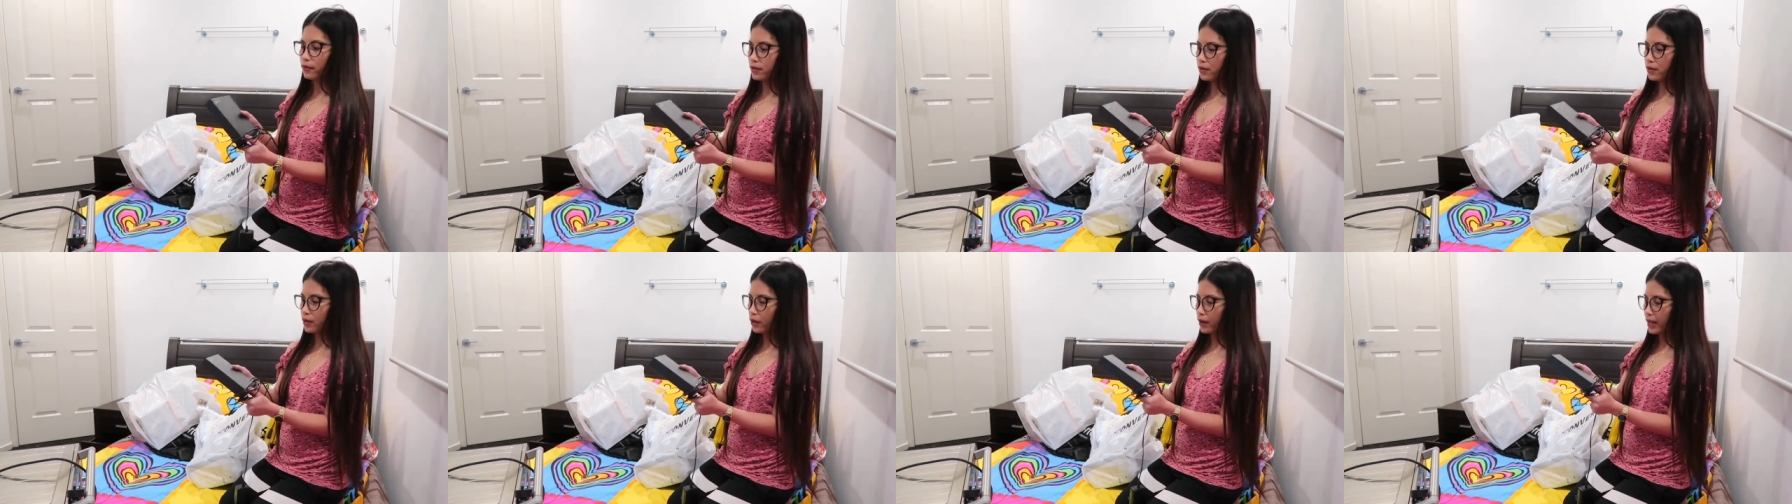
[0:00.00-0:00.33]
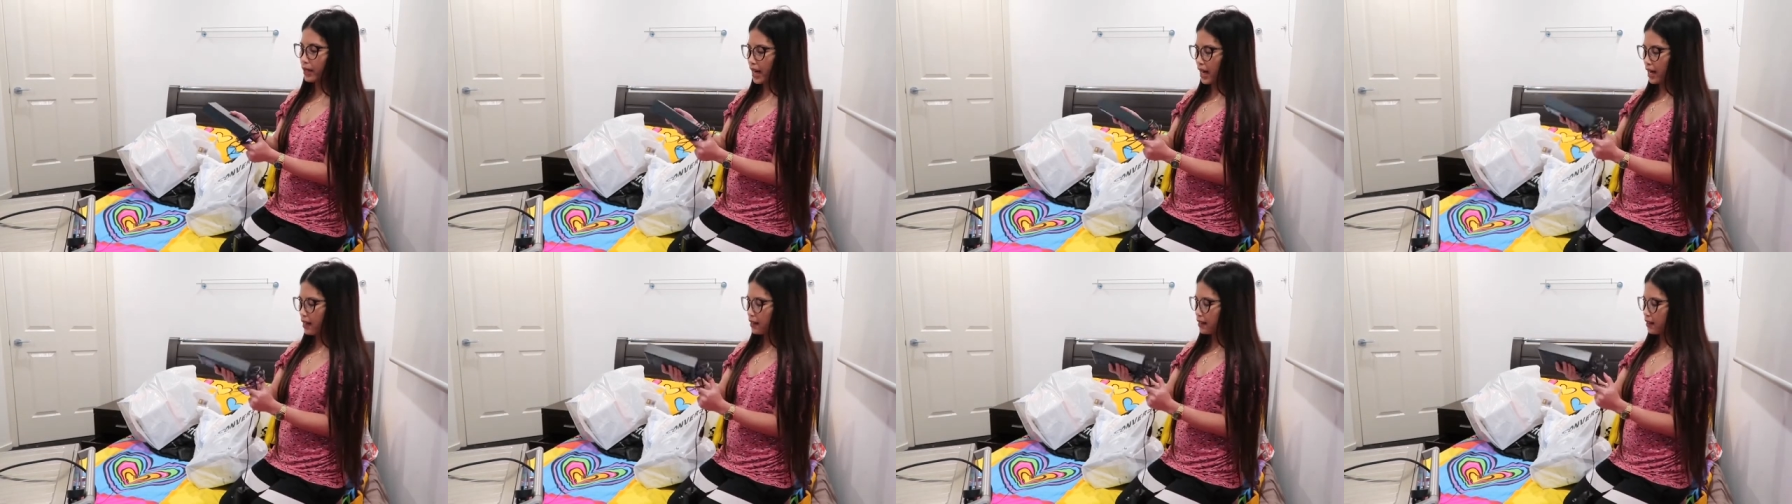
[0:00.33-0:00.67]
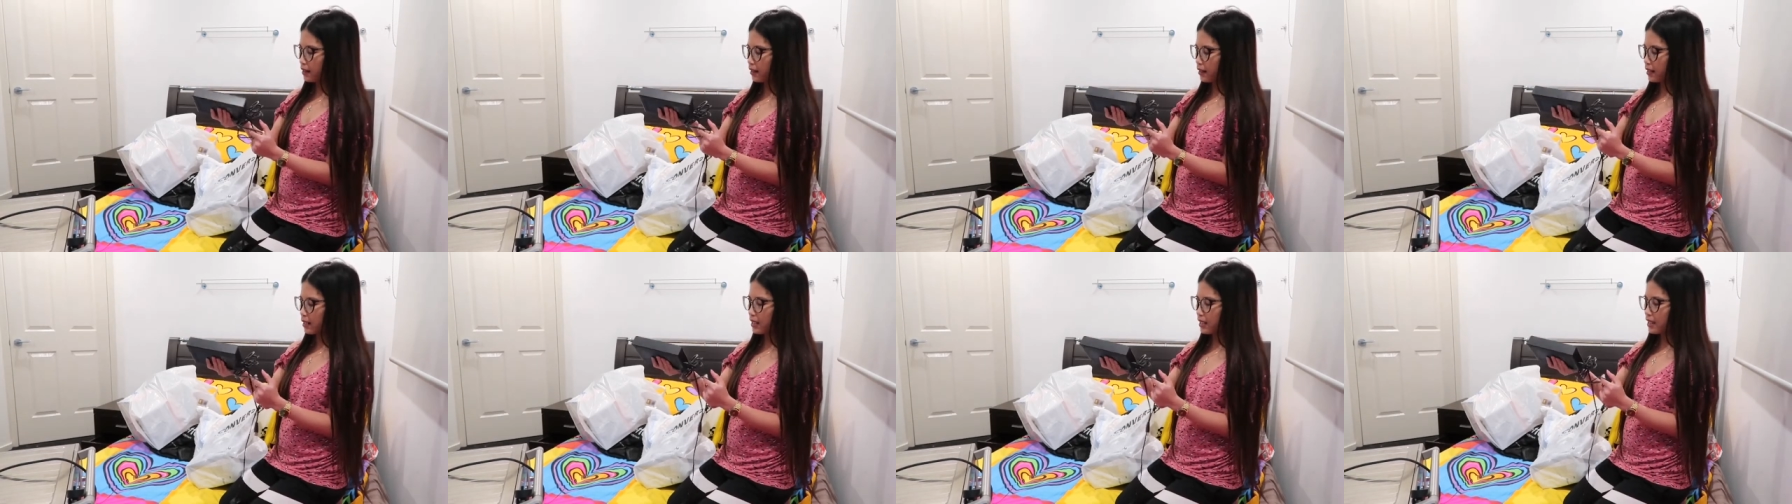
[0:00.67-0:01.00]
so I
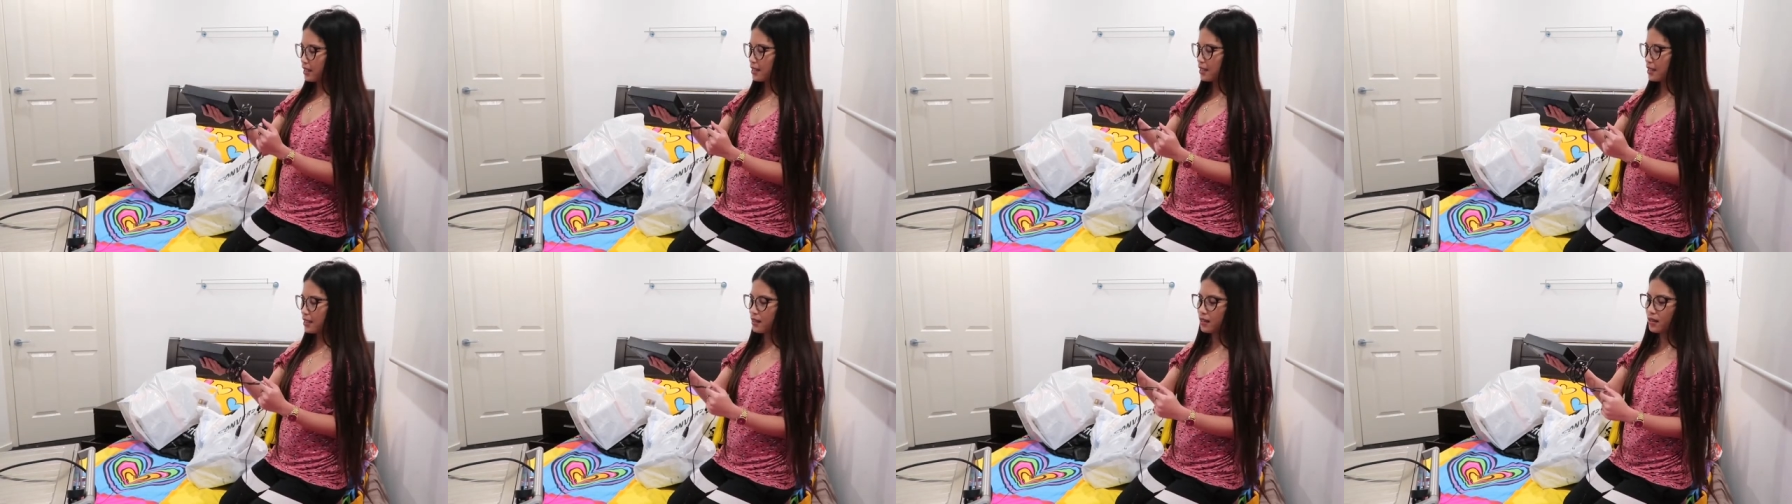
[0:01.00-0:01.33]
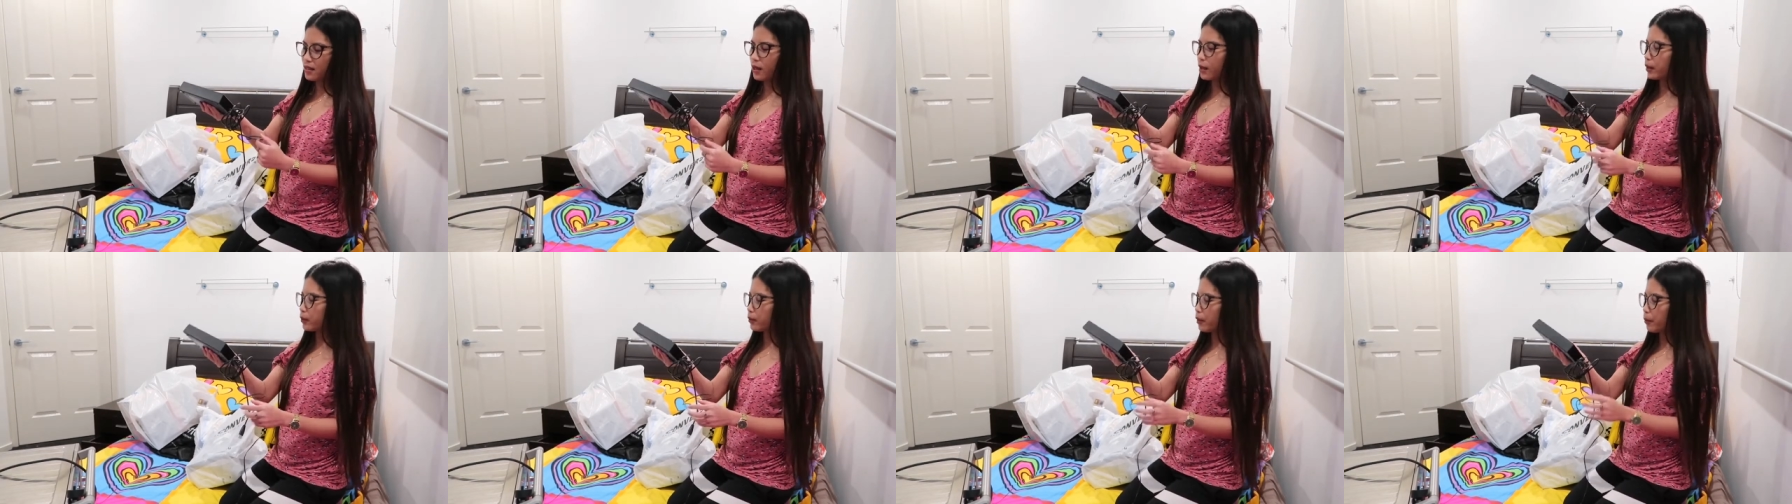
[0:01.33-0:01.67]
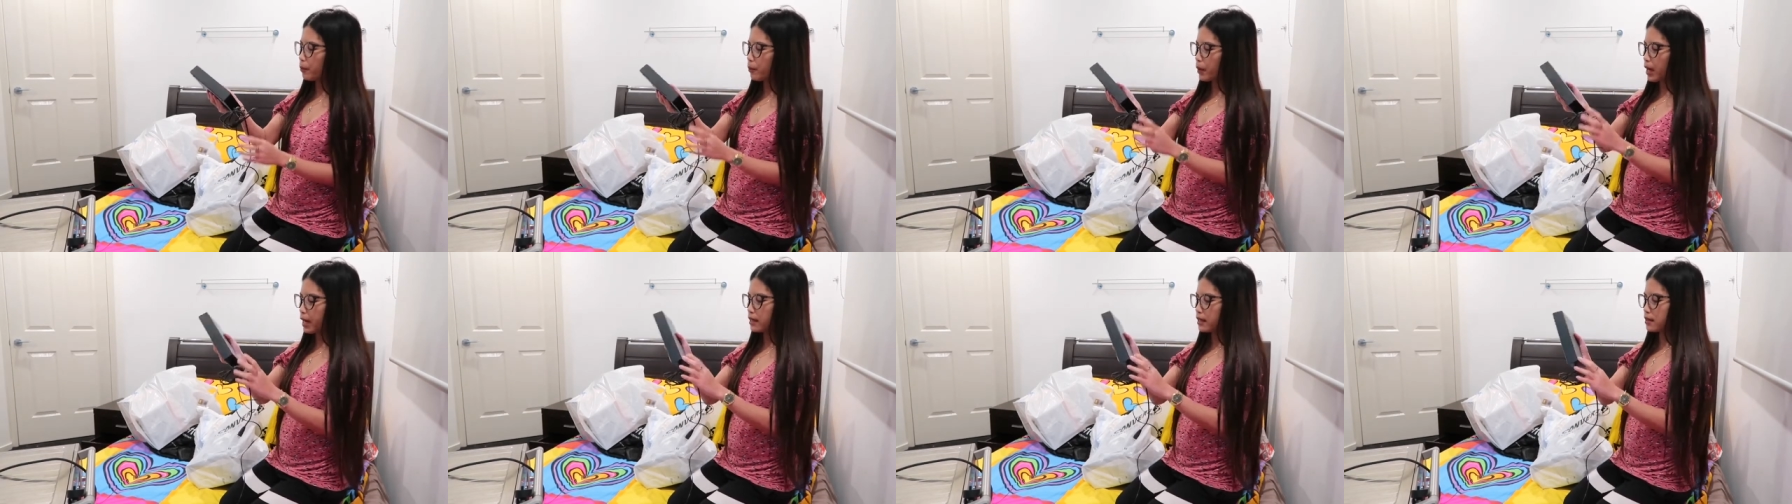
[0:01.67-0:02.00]
think it's
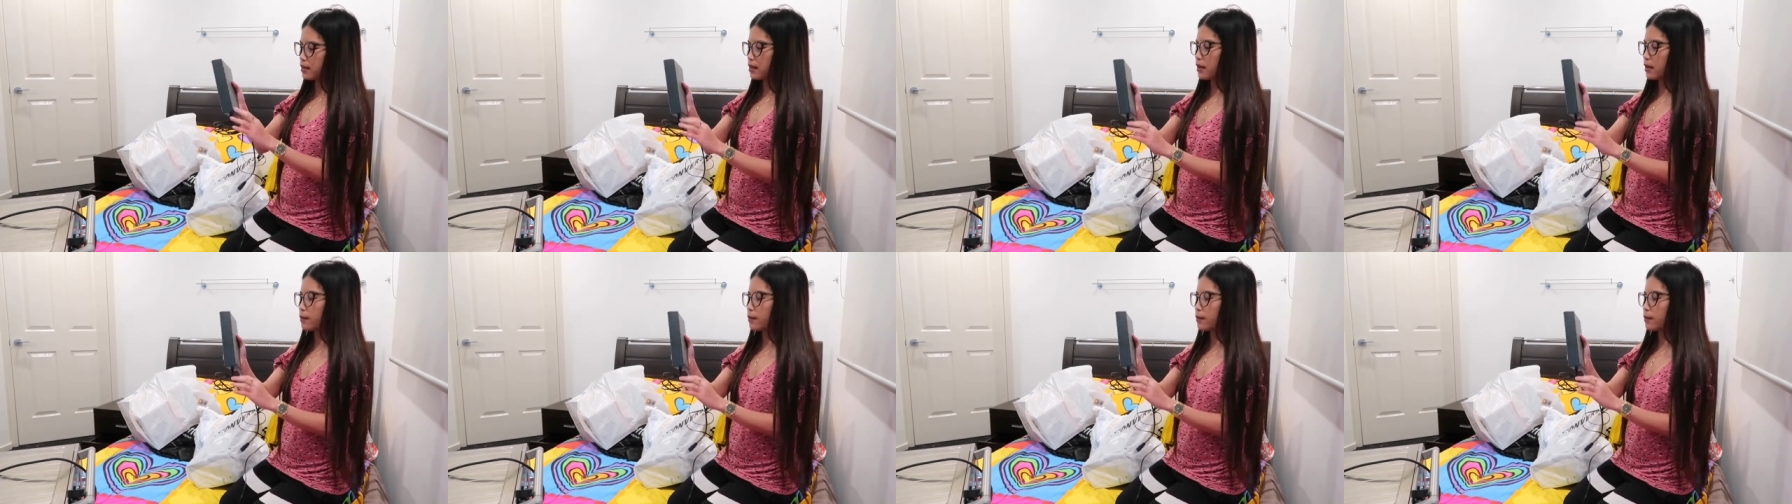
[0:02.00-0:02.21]
terabytes.